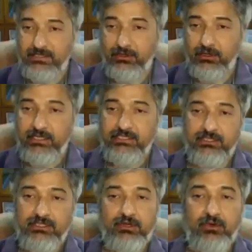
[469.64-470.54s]
Let's
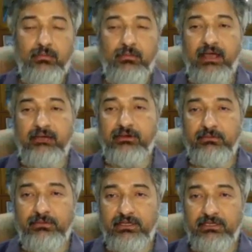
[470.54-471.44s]
just go back for a
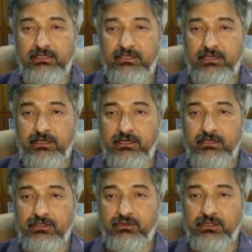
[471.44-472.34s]
minute to
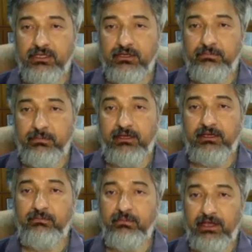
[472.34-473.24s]
the plug
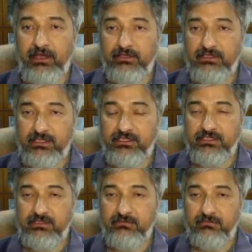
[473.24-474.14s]
and play
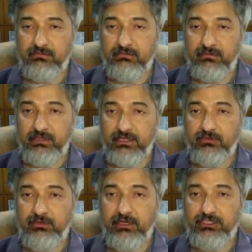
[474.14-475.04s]
system that you
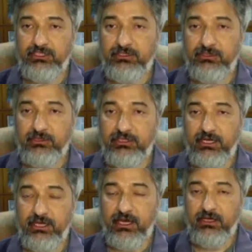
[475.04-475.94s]
mentioned with an
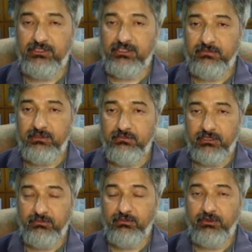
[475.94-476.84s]
analogy of the
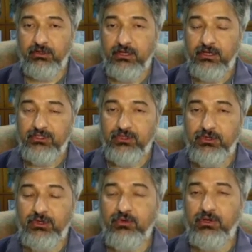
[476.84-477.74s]
motherboard. So,
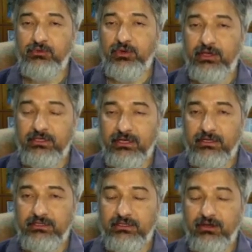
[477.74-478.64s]
when we were young
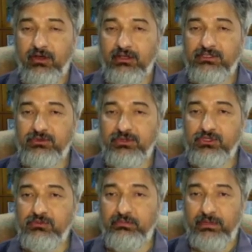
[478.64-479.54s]
in the college, we used
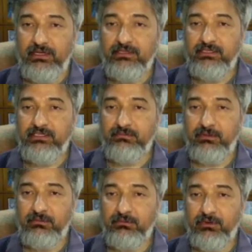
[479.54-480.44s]
to build these
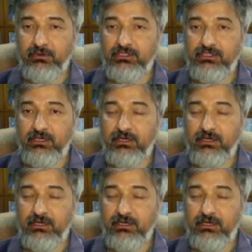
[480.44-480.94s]
motherboards